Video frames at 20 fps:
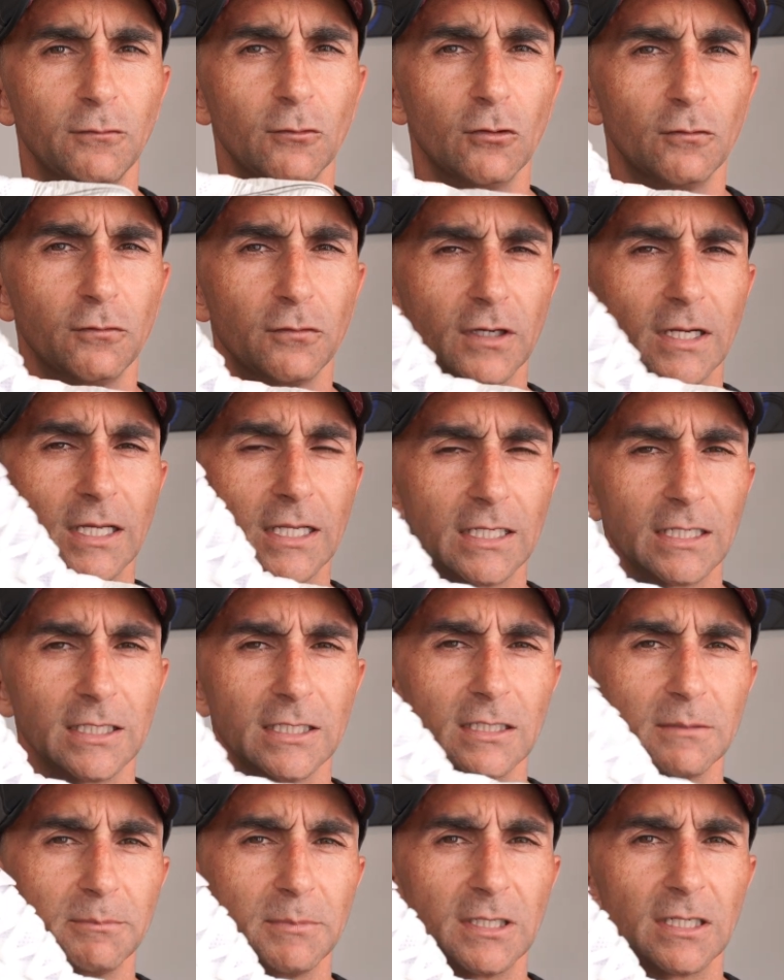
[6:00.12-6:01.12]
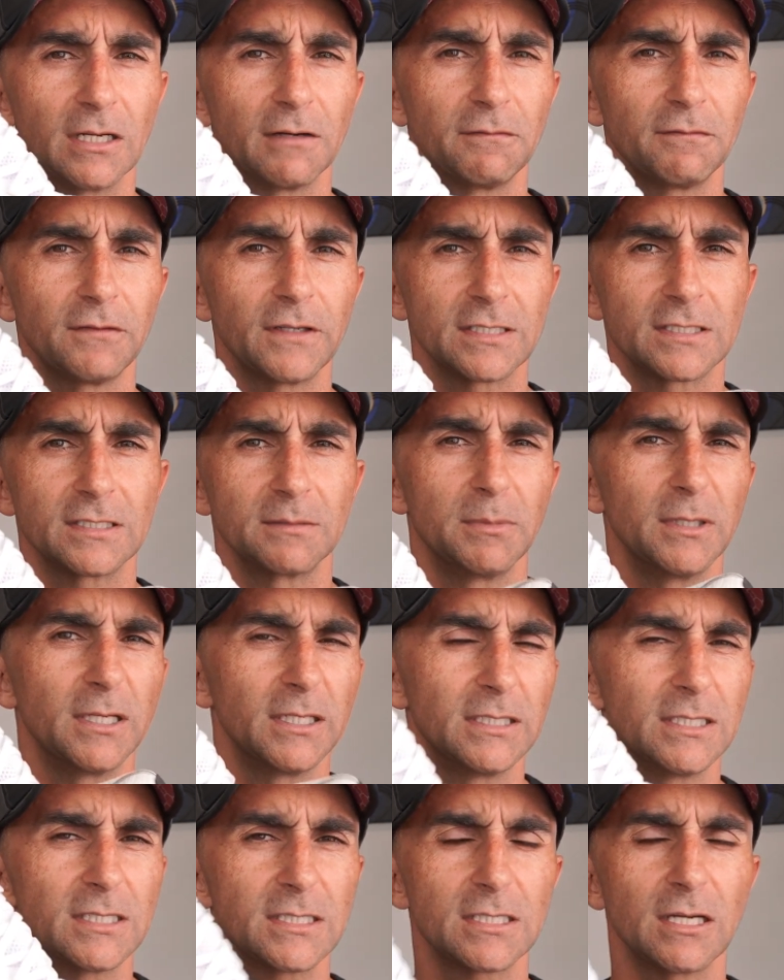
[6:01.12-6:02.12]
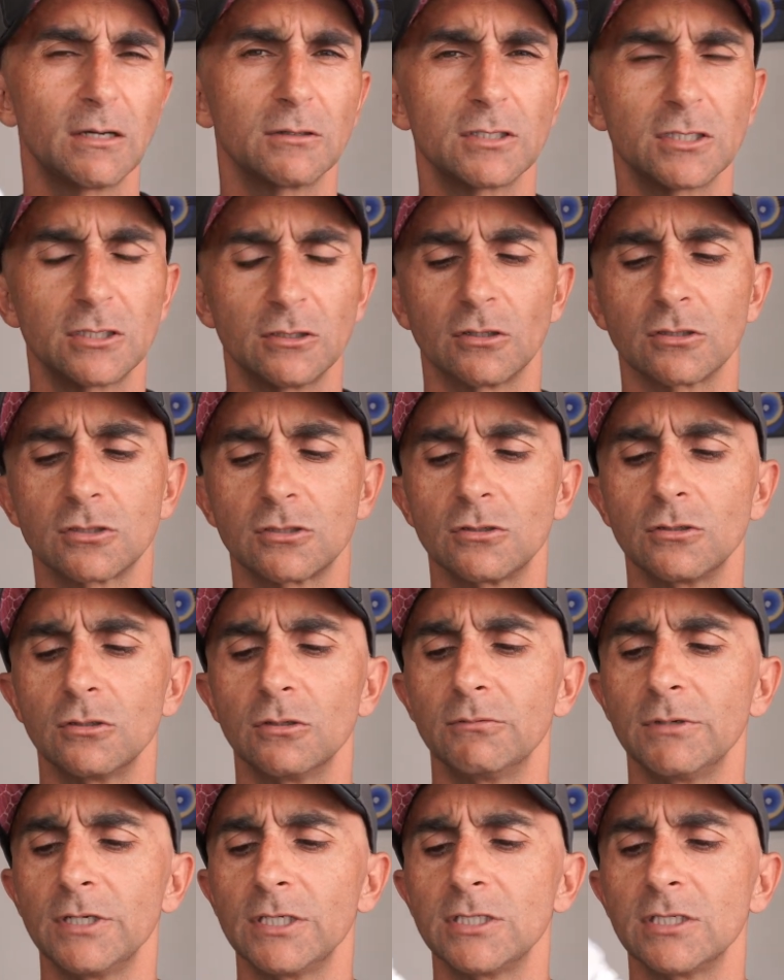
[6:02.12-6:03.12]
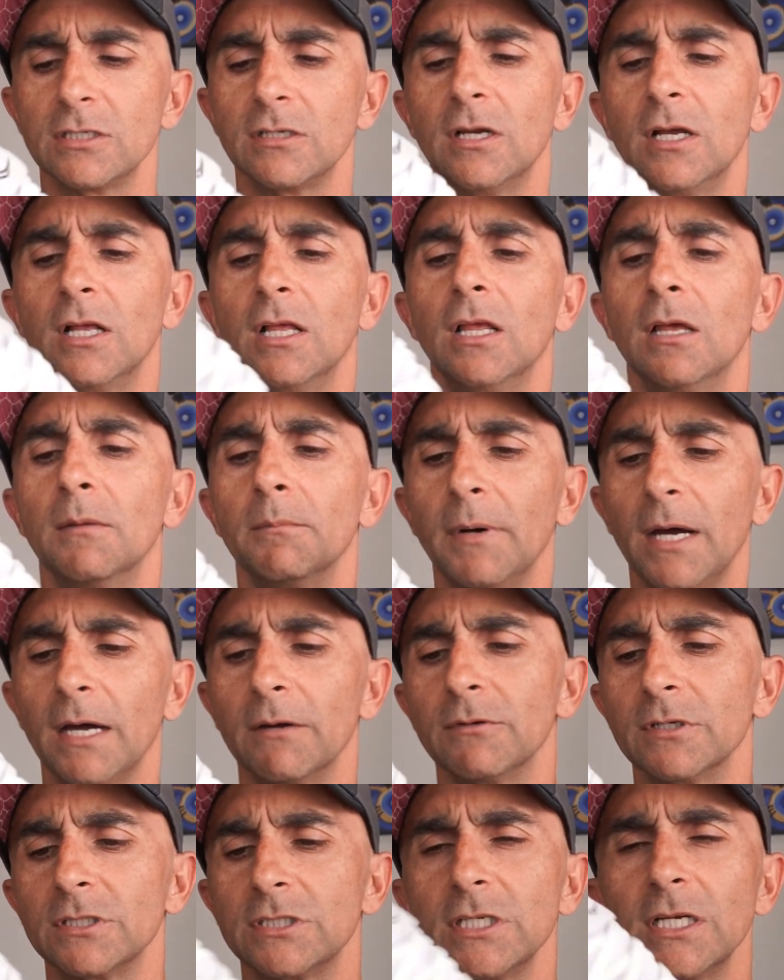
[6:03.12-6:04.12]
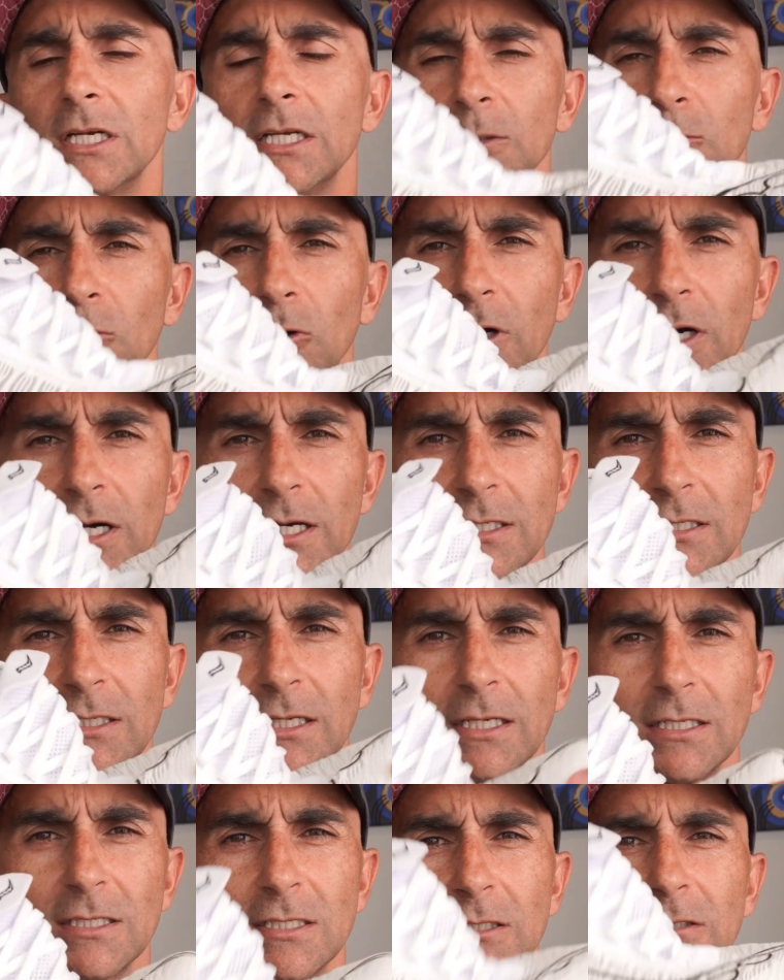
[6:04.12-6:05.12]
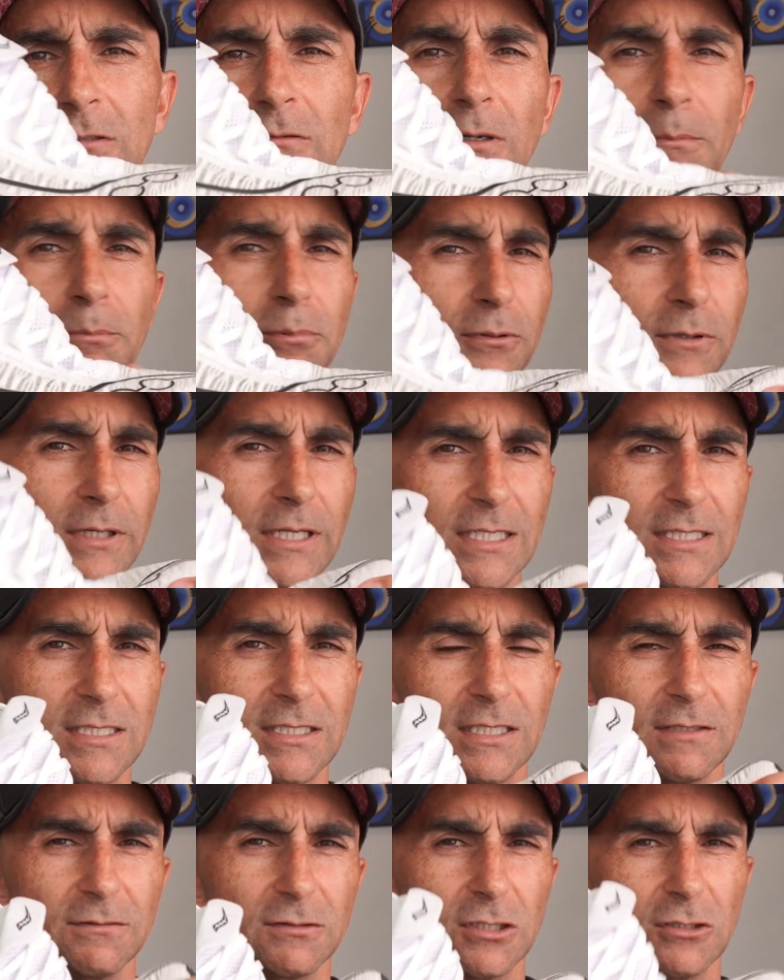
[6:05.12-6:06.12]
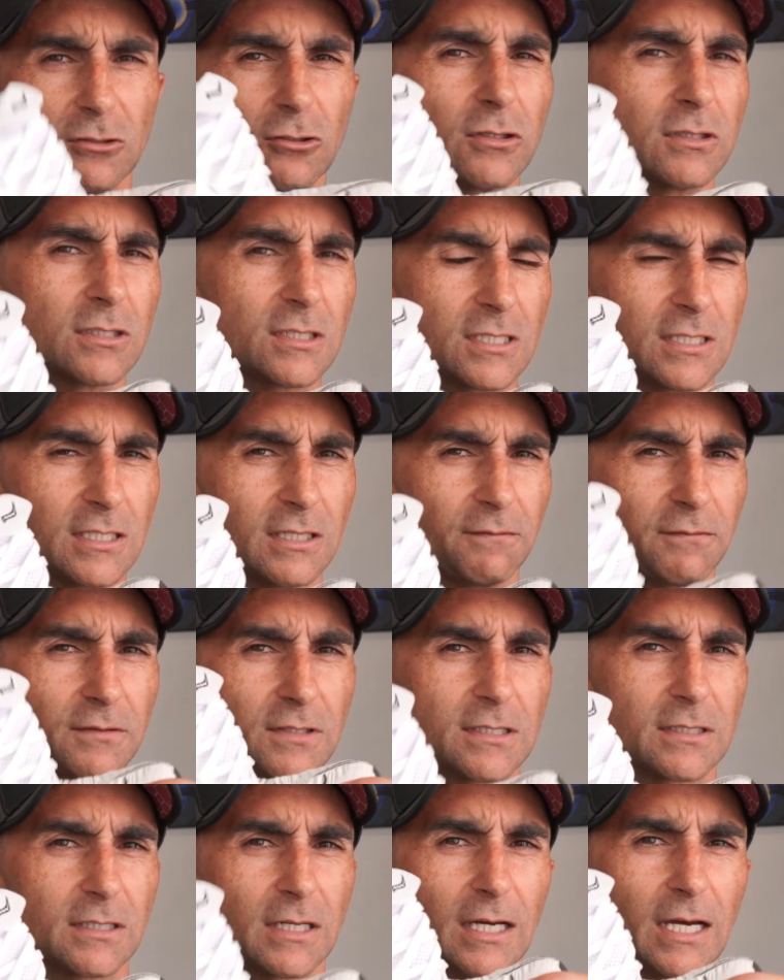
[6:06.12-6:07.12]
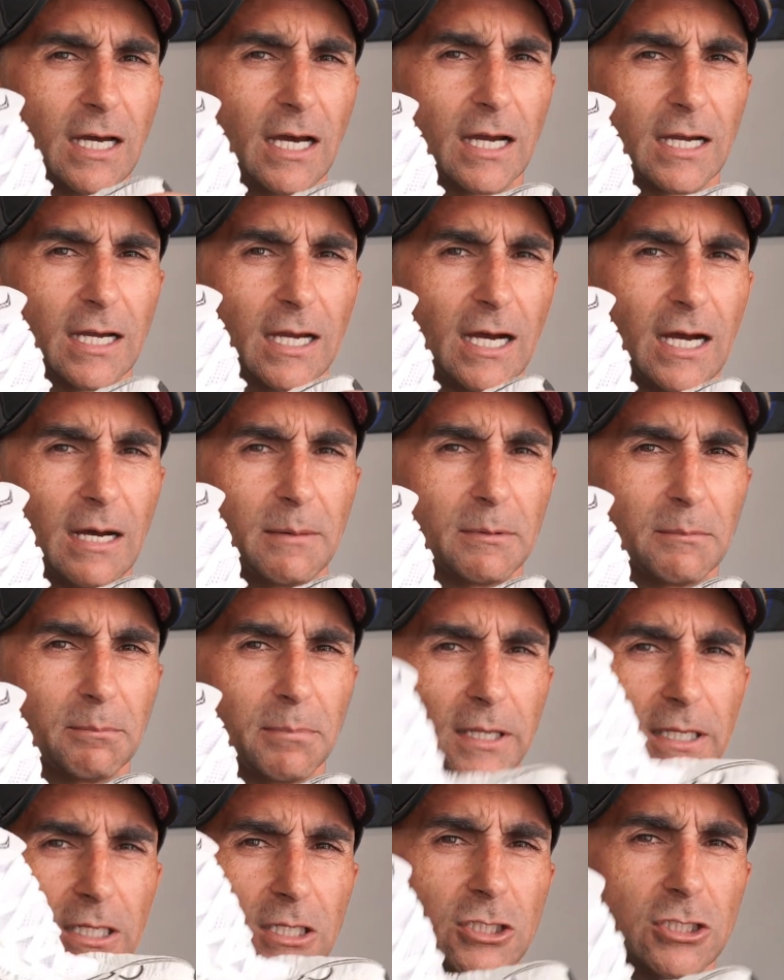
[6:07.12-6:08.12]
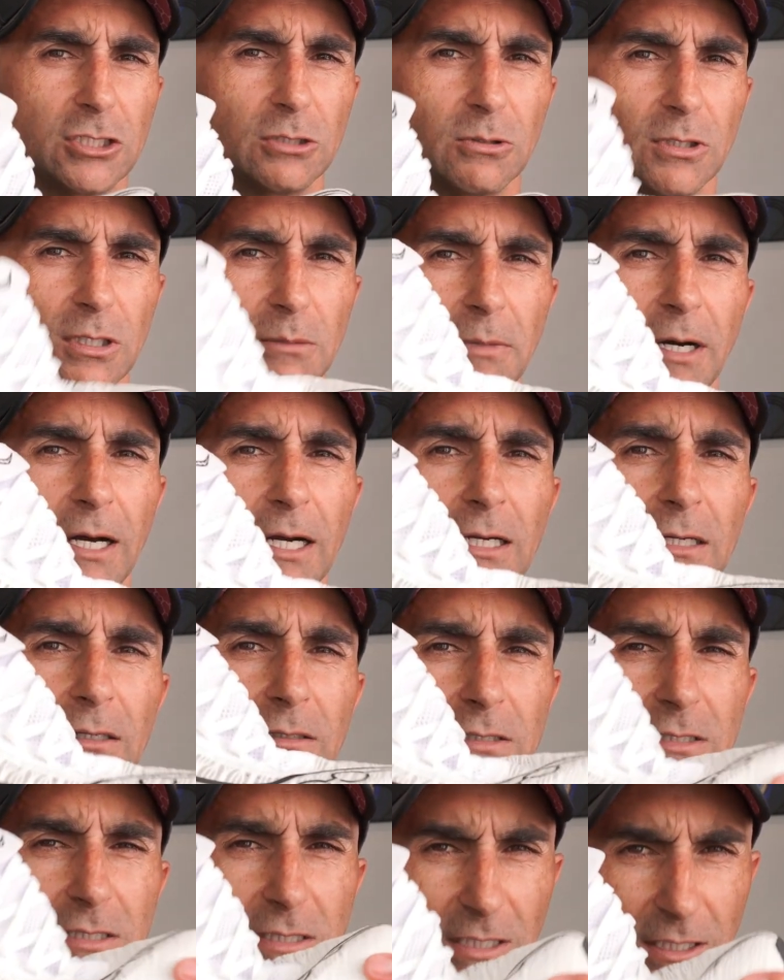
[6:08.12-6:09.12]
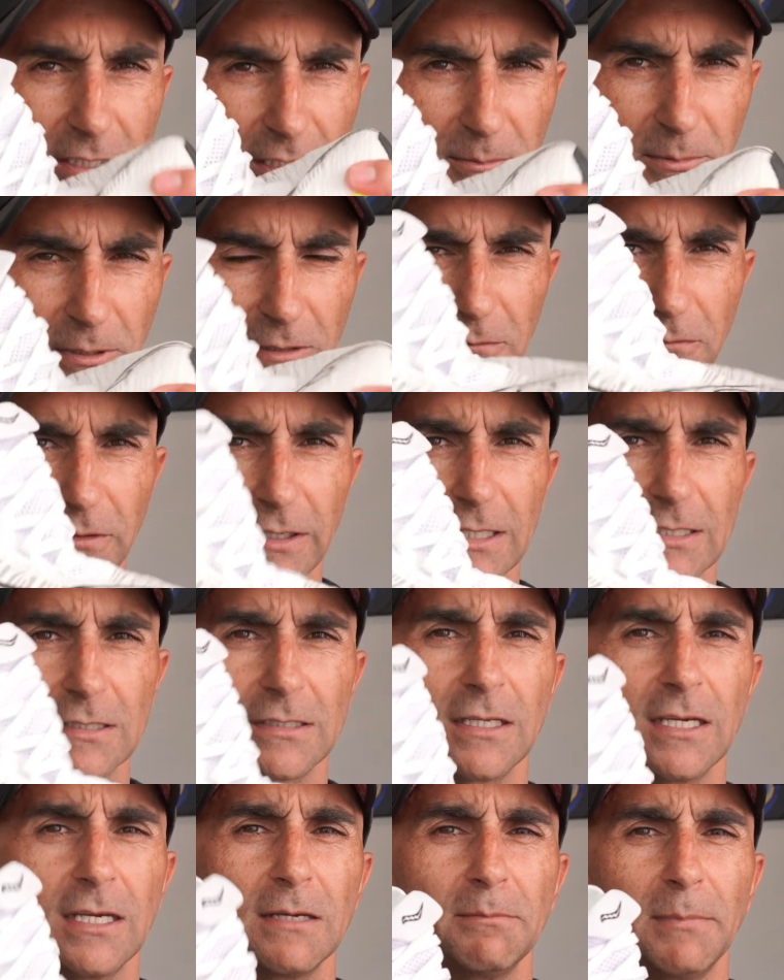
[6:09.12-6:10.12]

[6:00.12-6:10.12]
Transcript: forefoot a little bit of flexibility, just so it's not too rigid. But rigidity wise, it's still a pretty stiff shoe. Not the stiffest carbon plated shoe on the market. So there's a little bit of flex there,